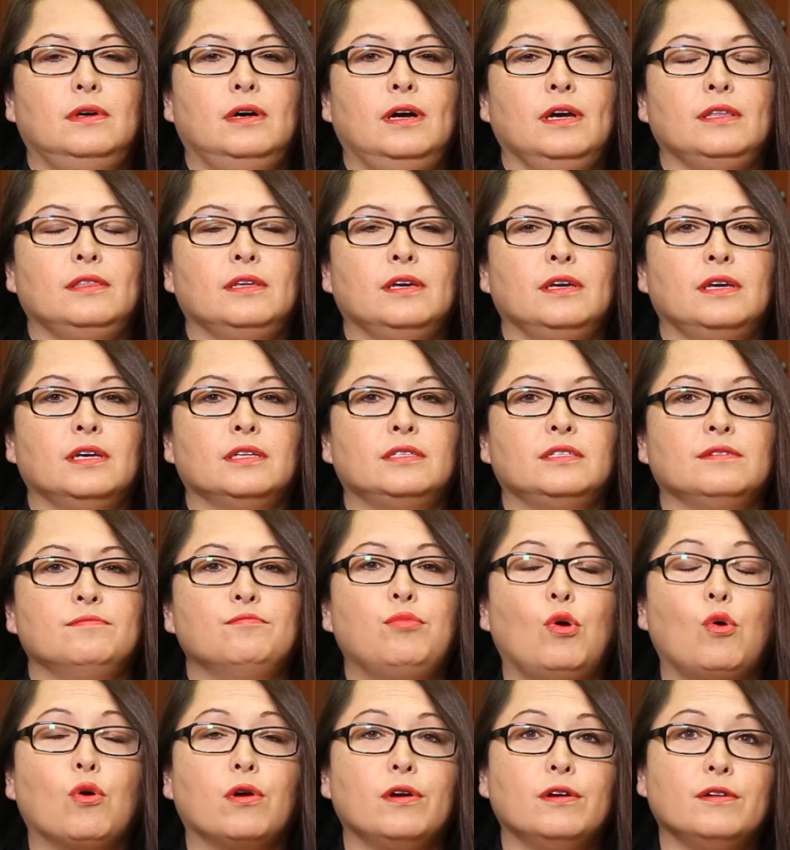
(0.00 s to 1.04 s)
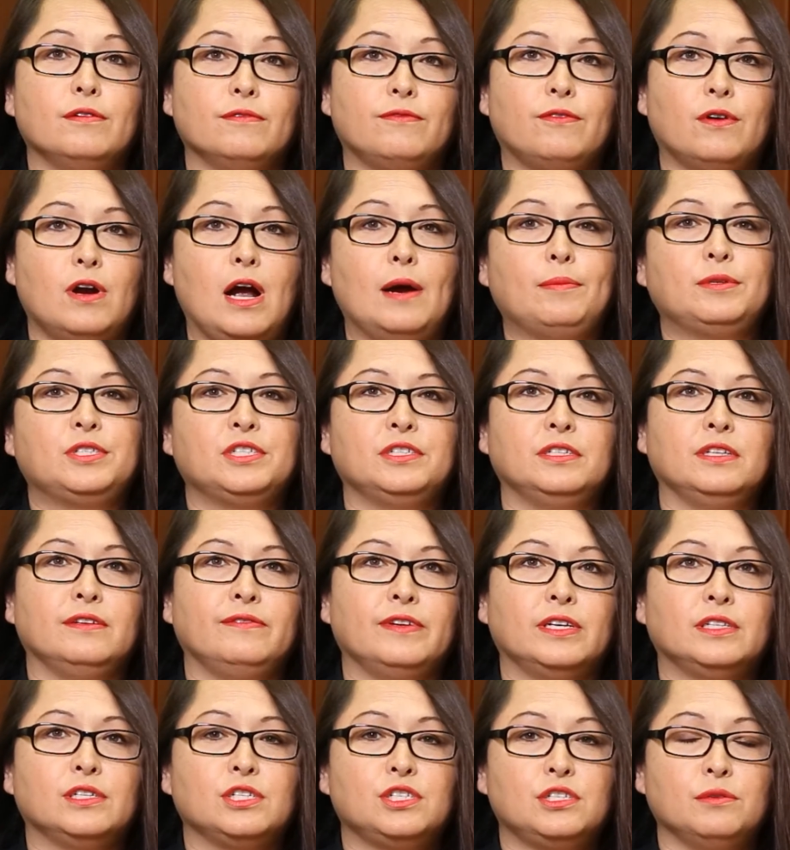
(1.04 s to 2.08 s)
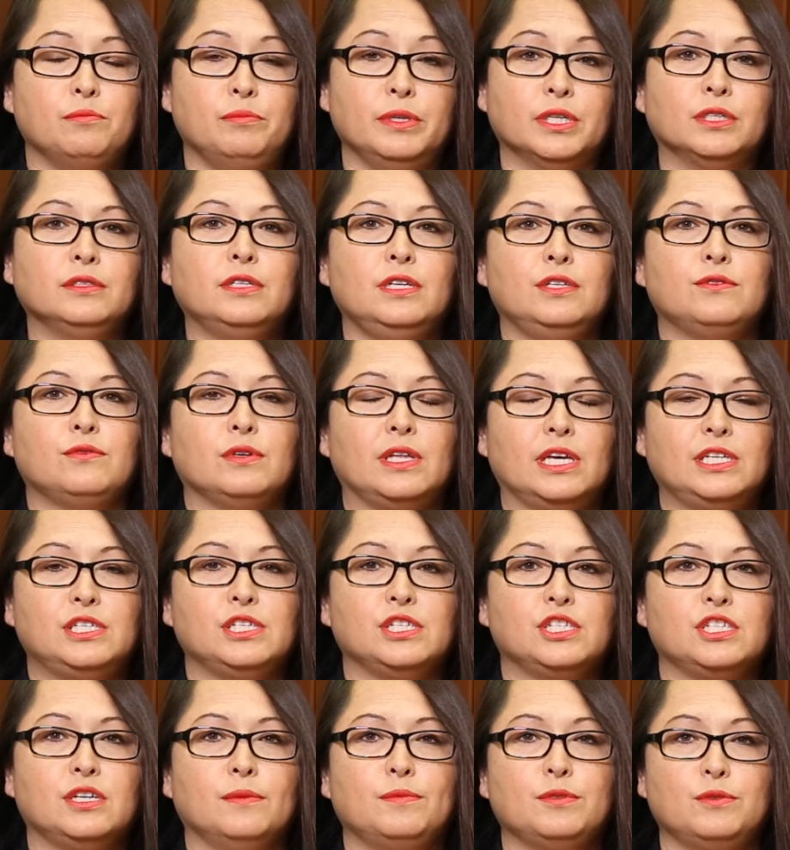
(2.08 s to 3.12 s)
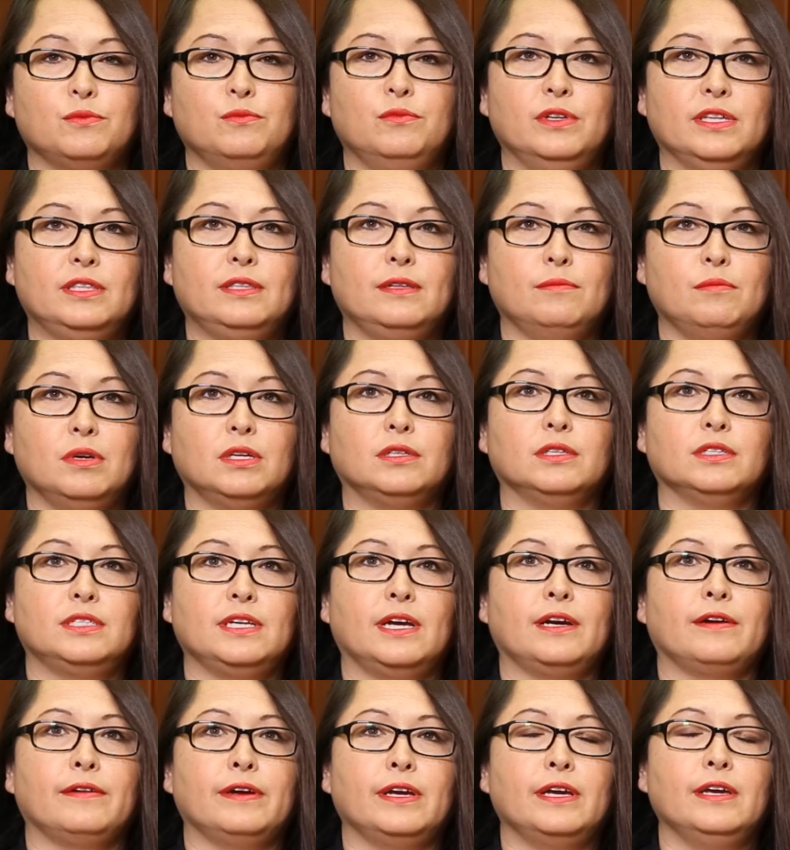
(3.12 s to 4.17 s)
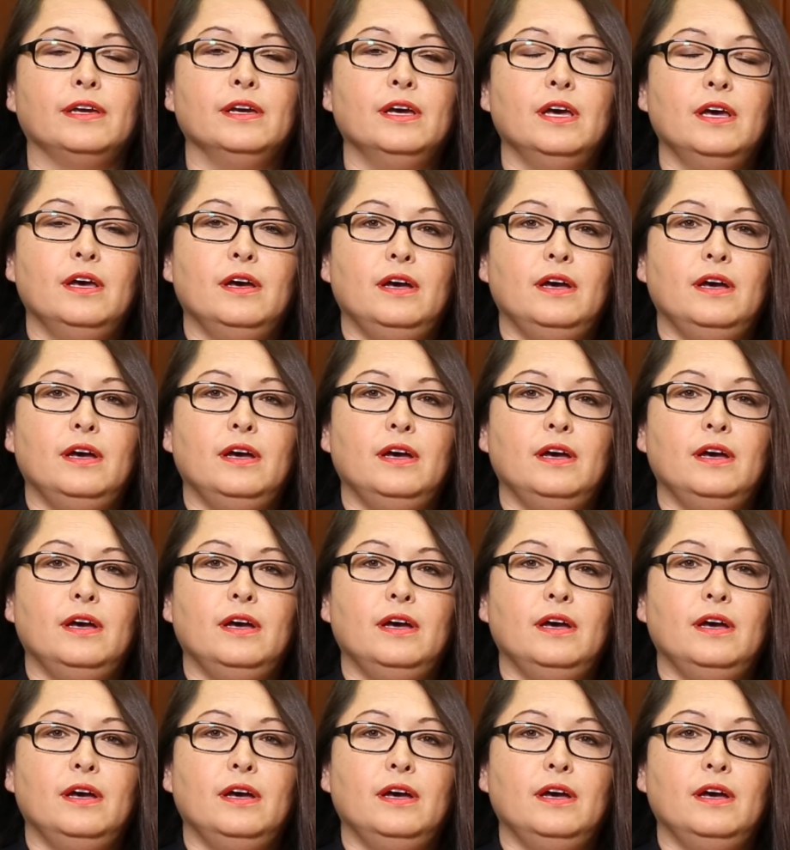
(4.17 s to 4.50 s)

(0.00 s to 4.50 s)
I think it's important for Opportunity Village to build these relationships with the military